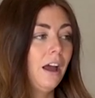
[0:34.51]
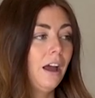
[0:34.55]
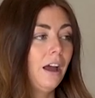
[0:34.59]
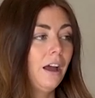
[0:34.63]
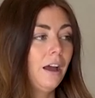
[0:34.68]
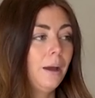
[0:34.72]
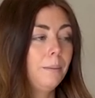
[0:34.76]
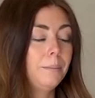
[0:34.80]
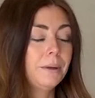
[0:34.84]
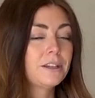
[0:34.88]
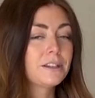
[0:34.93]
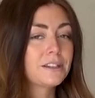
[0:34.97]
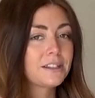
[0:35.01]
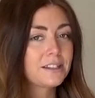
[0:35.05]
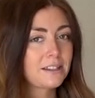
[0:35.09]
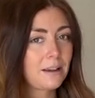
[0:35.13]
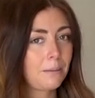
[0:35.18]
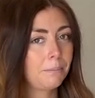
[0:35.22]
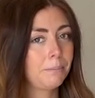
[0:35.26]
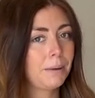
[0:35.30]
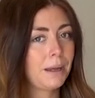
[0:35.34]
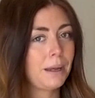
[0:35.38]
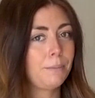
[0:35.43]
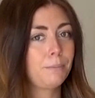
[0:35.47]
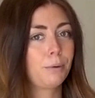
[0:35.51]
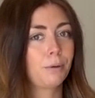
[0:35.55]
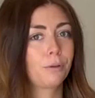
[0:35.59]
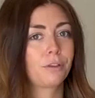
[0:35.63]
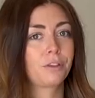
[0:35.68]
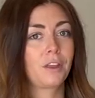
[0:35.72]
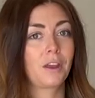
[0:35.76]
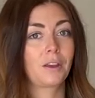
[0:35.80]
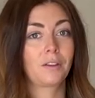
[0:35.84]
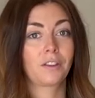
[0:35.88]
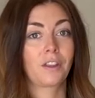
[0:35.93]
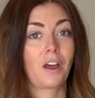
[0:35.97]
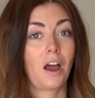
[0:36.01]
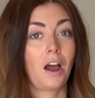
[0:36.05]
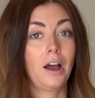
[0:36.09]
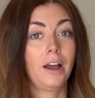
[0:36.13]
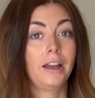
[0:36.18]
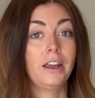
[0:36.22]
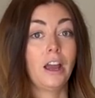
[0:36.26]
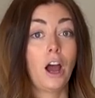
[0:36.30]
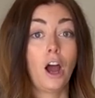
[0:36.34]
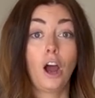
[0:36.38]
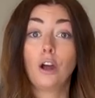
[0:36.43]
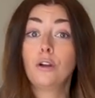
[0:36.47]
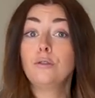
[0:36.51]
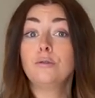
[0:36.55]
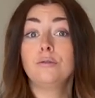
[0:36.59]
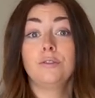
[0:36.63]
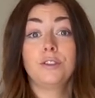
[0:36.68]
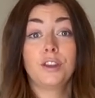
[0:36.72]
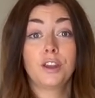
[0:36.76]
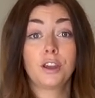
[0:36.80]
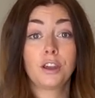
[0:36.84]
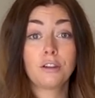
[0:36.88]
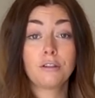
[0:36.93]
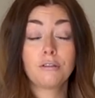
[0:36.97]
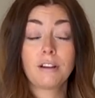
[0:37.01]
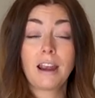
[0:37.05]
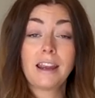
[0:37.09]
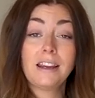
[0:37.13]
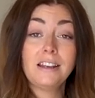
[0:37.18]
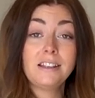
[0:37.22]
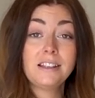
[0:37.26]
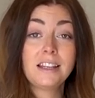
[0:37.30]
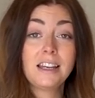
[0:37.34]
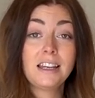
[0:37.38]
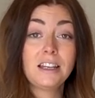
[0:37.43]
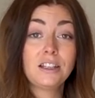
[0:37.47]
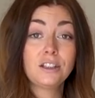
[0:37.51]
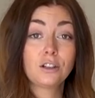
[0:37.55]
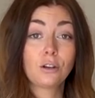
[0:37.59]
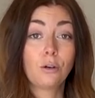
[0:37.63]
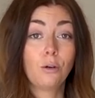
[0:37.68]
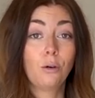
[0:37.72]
because some people think that I own The Curated,